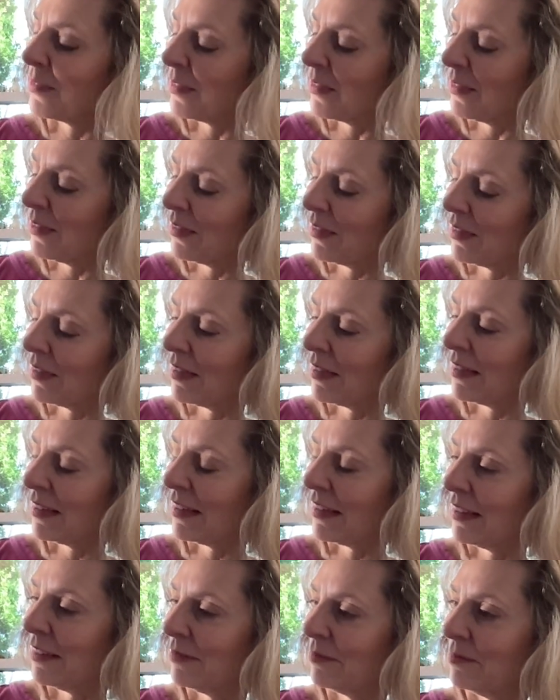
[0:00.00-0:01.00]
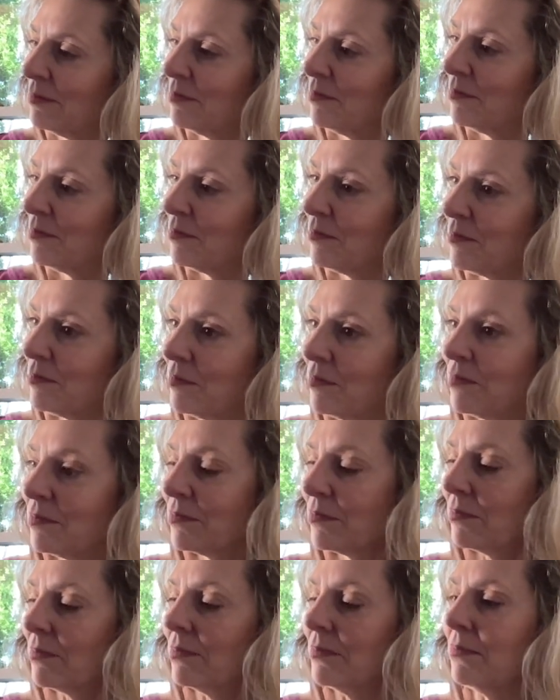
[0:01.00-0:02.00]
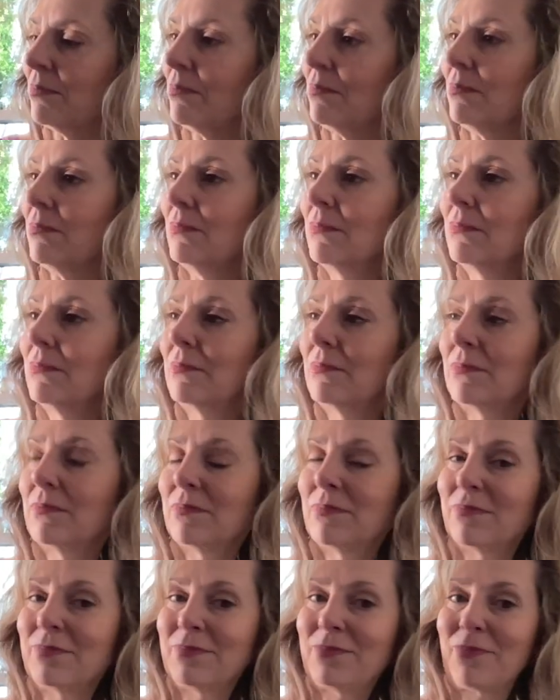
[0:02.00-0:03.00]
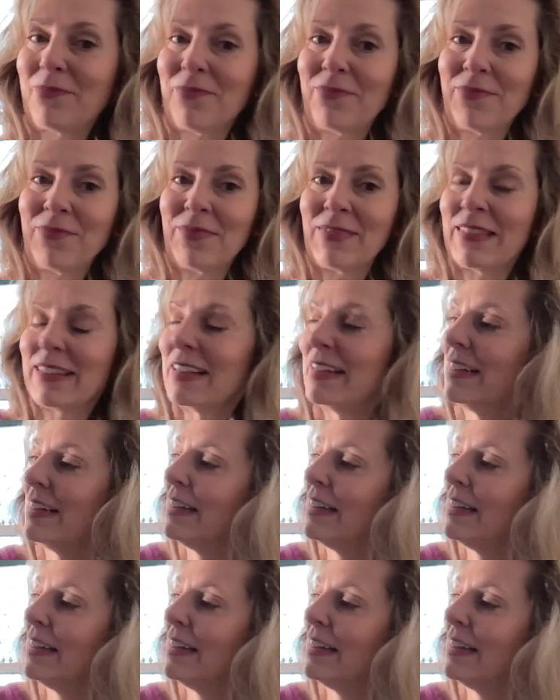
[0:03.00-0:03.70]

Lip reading: Nobody speaks.